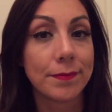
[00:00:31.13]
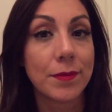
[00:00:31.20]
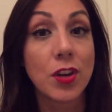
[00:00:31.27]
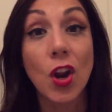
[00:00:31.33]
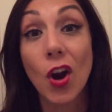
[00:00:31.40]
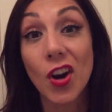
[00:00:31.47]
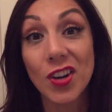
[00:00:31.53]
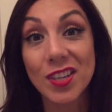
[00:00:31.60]

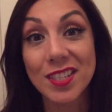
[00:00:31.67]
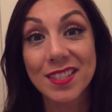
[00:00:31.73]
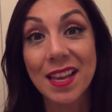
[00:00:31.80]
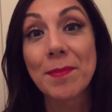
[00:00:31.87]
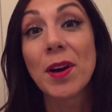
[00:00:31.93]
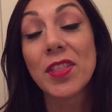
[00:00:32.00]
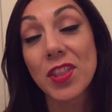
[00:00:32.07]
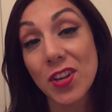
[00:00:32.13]
NARS.
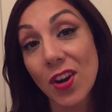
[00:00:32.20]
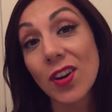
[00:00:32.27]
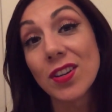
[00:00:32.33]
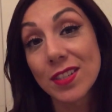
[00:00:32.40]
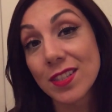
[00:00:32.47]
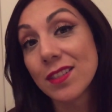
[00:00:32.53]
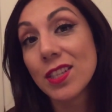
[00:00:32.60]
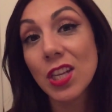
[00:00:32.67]
I bought the
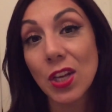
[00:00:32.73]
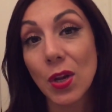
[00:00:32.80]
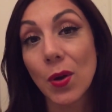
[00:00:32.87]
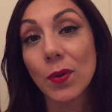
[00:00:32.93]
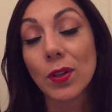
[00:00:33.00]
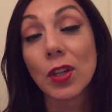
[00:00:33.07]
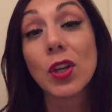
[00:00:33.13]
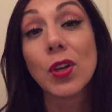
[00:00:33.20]
NARS,
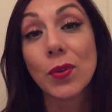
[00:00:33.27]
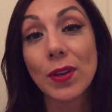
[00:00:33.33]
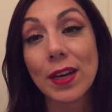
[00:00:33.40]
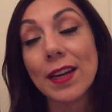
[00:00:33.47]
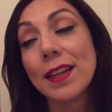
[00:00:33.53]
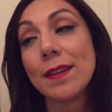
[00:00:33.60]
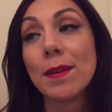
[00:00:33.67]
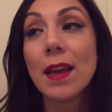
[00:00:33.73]

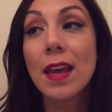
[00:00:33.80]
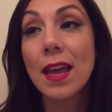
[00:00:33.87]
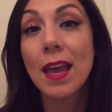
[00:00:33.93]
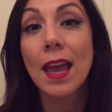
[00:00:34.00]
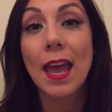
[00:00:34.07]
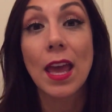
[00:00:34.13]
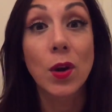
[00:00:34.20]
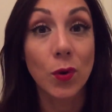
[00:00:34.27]
Laguna
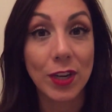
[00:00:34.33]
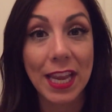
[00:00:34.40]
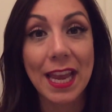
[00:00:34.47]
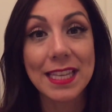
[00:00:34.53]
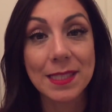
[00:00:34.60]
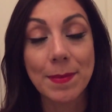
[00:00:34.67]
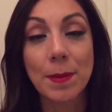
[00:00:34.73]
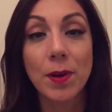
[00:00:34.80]
and
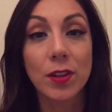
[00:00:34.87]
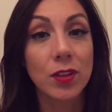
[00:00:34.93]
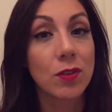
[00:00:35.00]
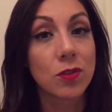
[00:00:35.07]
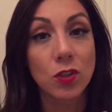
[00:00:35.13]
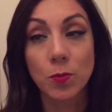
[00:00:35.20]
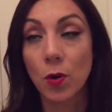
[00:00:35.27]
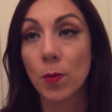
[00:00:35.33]
Orgasm. I bought
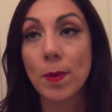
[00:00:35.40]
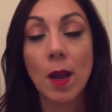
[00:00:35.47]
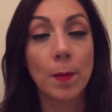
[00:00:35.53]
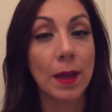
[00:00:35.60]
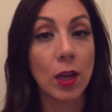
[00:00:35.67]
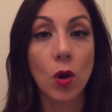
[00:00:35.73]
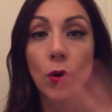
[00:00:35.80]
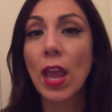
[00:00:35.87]
those broke me out.
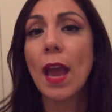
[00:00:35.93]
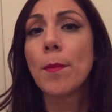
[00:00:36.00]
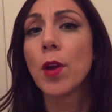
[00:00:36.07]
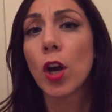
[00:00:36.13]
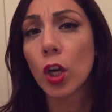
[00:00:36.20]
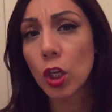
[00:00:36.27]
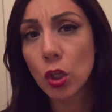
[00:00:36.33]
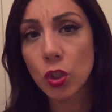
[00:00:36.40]
Like, okay, I'm
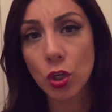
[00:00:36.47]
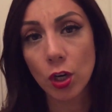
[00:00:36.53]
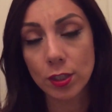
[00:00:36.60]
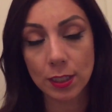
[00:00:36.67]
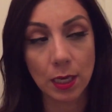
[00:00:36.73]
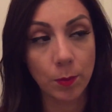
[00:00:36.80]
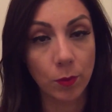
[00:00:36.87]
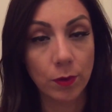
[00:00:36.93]
not going to use
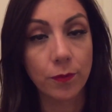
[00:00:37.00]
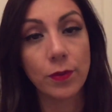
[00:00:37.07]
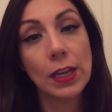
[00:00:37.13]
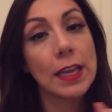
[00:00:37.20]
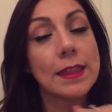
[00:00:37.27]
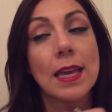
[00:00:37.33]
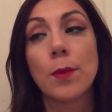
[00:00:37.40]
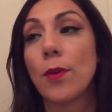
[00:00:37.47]
NARS anymore.
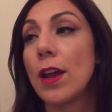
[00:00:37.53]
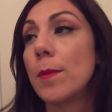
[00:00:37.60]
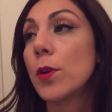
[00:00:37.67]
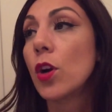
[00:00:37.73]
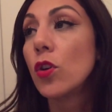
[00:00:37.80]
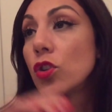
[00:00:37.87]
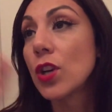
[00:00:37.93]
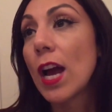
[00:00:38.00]
Forget that brand. I'm
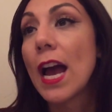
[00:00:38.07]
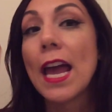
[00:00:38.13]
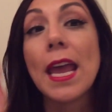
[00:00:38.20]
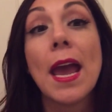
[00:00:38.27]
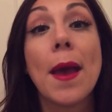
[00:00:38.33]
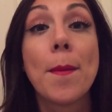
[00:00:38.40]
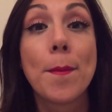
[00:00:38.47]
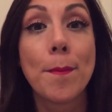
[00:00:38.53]
going to go
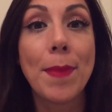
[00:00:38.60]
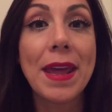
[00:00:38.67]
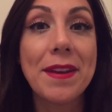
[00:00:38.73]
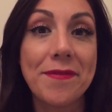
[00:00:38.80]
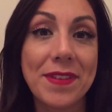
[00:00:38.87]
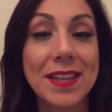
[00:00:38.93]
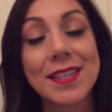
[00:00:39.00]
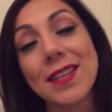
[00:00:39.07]
try
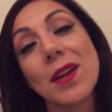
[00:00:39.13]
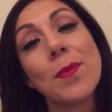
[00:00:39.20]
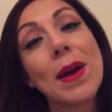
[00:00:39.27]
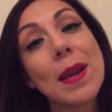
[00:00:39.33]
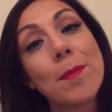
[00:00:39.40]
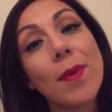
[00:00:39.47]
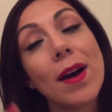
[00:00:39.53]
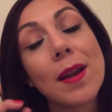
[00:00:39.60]
Benefits. I
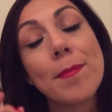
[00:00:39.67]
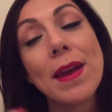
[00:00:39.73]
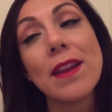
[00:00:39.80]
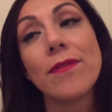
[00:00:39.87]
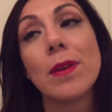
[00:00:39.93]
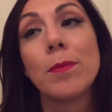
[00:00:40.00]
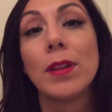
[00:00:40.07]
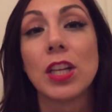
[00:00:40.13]
went and bought a
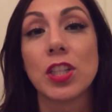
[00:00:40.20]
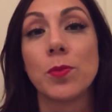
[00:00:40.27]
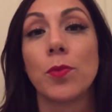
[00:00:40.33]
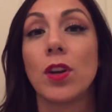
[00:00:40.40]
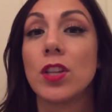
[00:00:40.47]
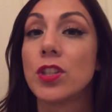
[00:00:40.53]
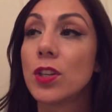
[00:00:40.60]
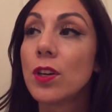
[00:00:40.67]
Benefit blush and
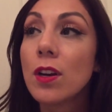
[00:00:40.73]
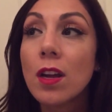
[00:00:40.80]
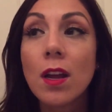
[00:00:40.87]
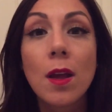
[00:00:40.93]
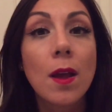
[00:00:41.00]
bronzer.